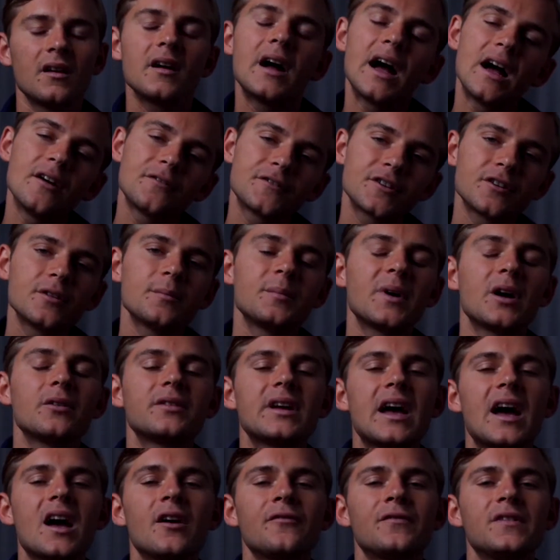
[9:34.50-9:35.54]
After about
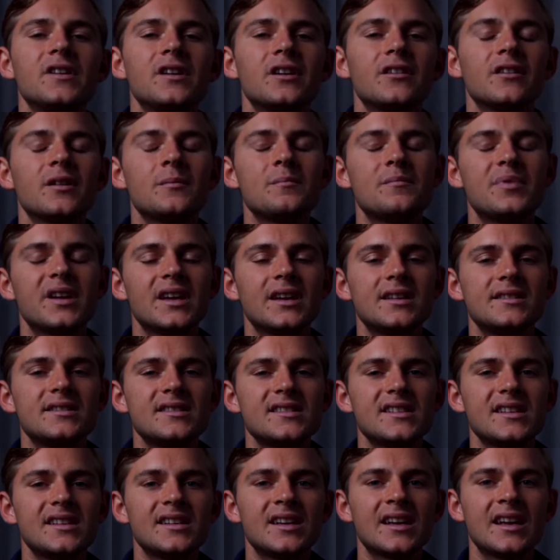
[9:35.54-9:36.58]
half a year in
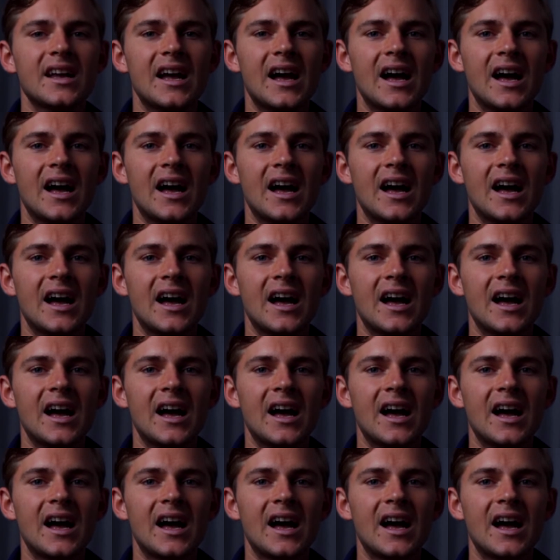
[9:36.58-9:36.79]
Beijing,